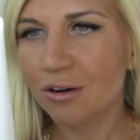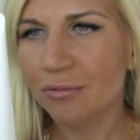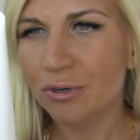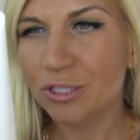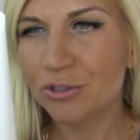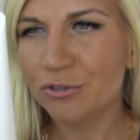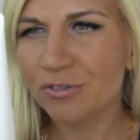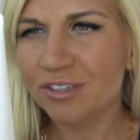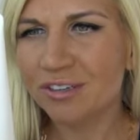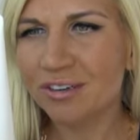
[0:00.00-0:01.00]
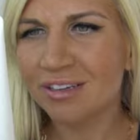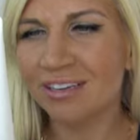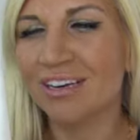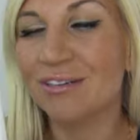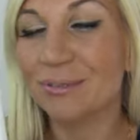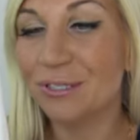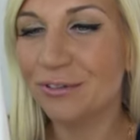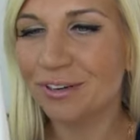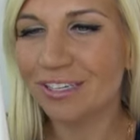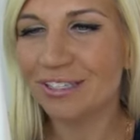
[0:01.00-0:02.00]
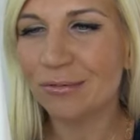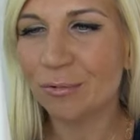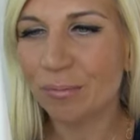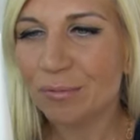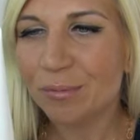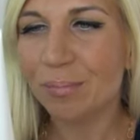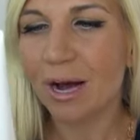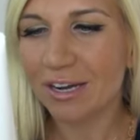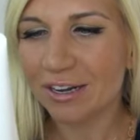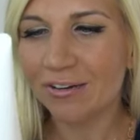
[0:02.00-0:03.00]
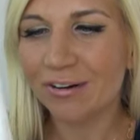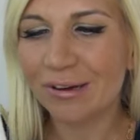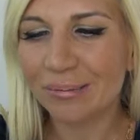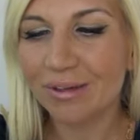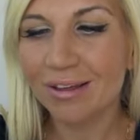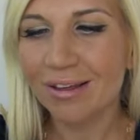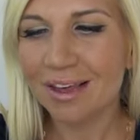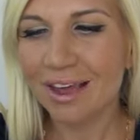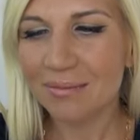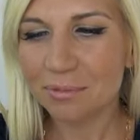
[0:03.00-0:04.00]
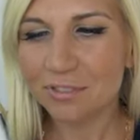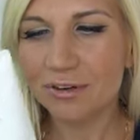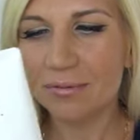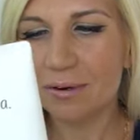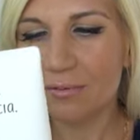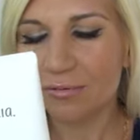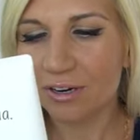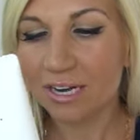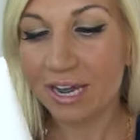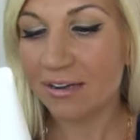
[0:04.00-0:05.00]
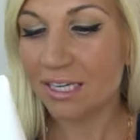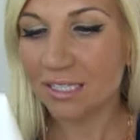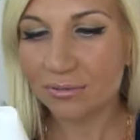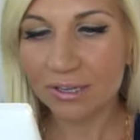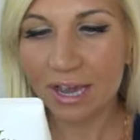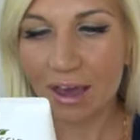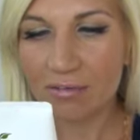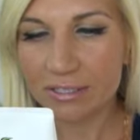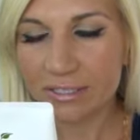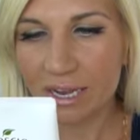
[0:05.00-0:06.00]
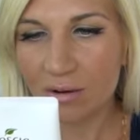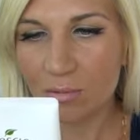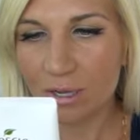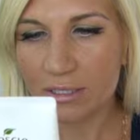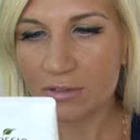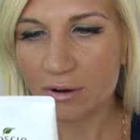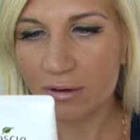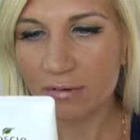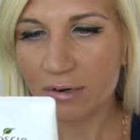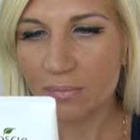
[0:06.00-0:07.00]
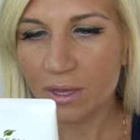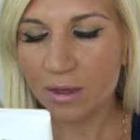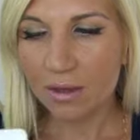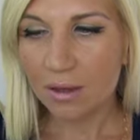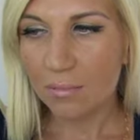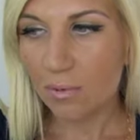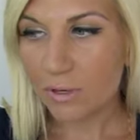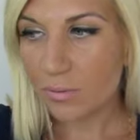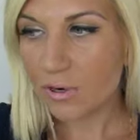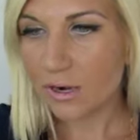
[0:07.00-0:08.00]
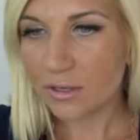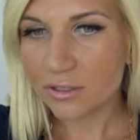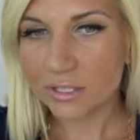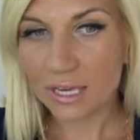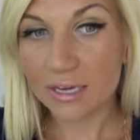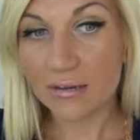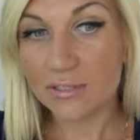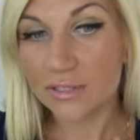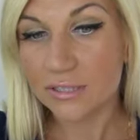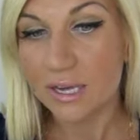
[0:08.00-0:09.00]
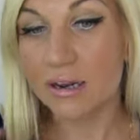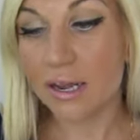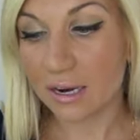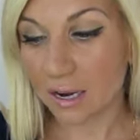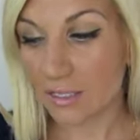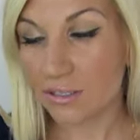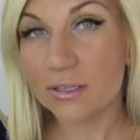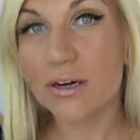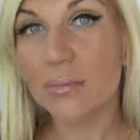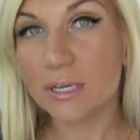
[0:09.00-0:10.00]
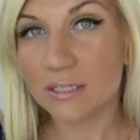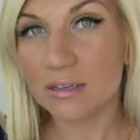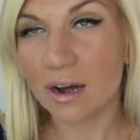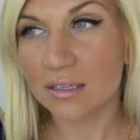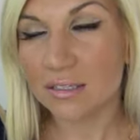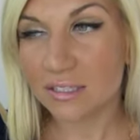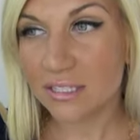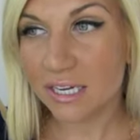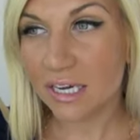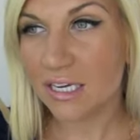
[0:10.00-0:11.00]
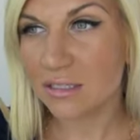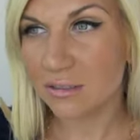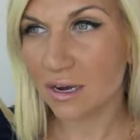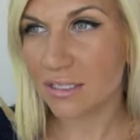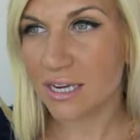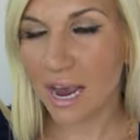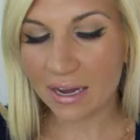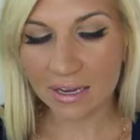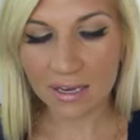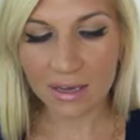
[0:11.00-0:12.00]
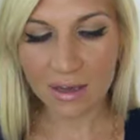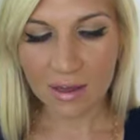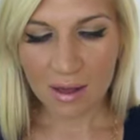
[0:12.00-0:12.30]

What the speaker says: Rejuvenist Whipped Body Cream. Preservative free. It doesn't really have a scent whatsoever, but when you put it on your skin, it gives your skin like a nice glow, but it's not sticky, it's not tacky.